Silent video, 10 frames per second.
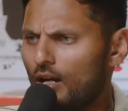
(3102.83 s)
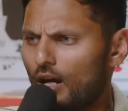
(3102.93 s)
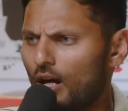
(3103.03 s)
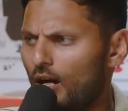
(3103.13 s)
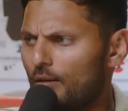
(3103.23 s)

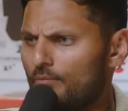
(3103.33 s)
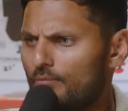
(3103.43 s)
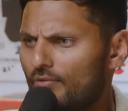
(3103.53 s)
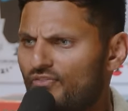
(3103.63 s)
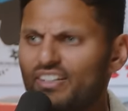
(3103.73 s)
uh,
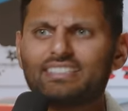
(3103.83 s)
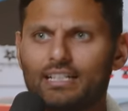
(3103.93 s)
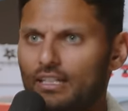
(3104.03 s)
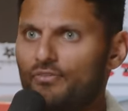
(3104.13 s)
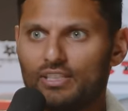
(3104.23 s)

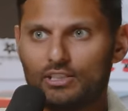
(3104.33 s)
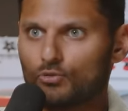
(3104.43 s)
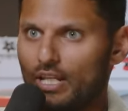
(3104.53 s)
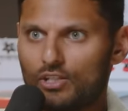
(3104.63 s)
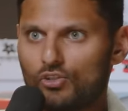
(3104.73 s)
physically for this
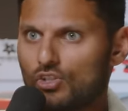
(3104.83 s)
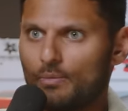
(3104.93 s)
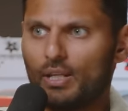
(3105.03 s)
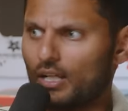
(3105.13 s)
relationship.